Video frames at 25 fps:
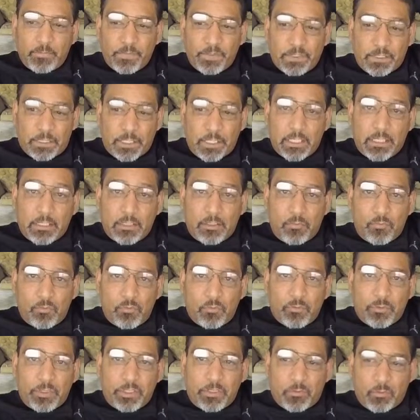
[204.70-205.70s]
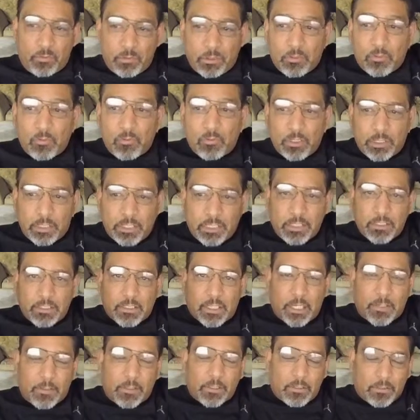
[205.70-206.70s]
said in the movie, what his
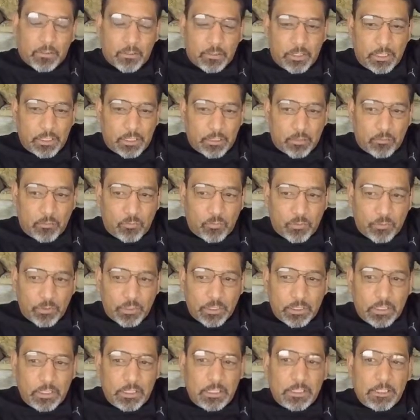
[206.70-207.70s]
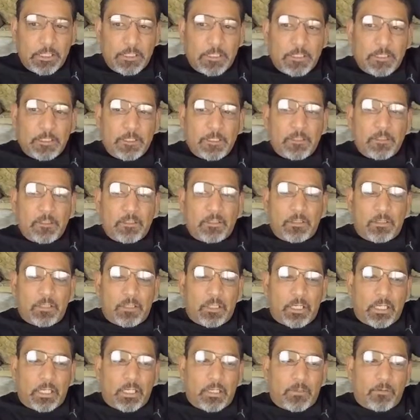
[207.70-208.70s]
character said in the movie.
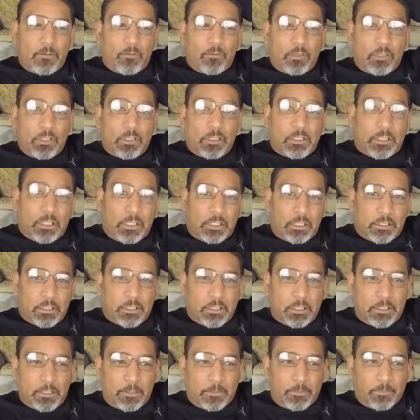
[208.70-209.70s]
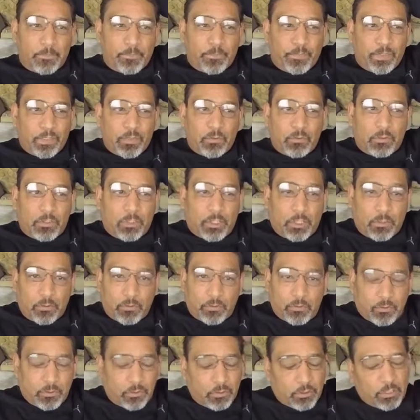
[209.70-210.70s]
One of the things I
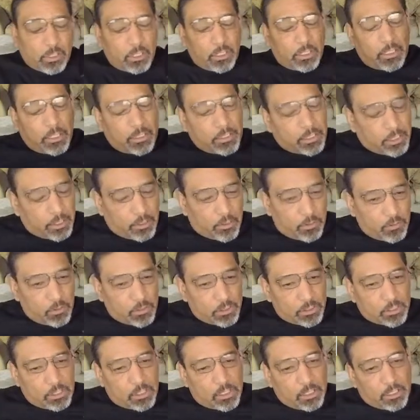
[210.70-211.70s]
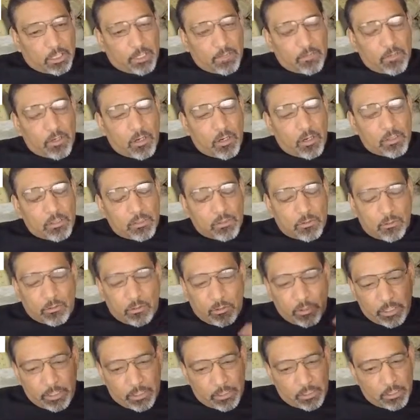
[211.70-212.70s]
think it was Kevin
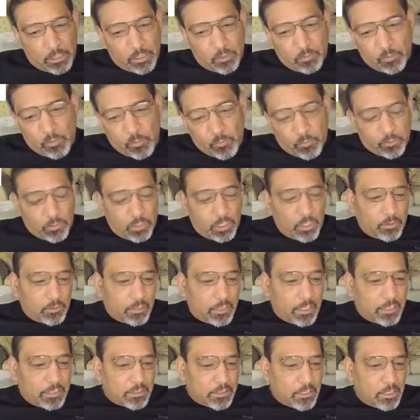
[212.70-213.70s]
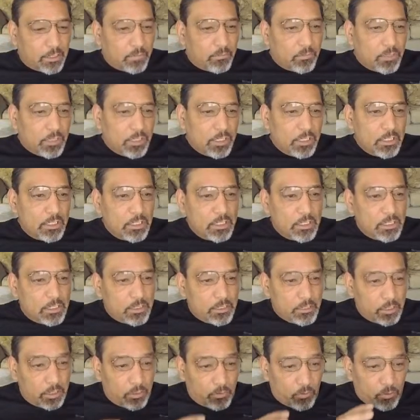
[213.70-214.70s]
Costner and I don't remember the other guy's name.
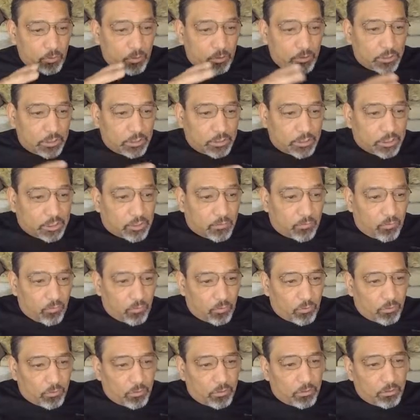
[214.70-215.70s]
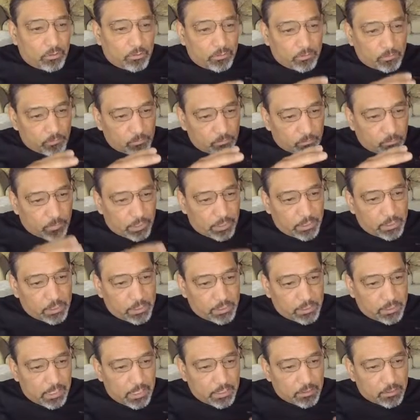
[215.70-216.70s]
They were on the 6th floor by the
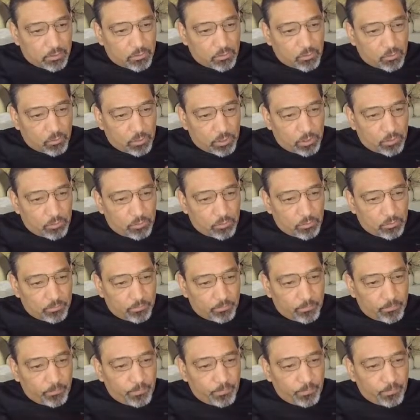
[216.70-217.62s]
assassin's window,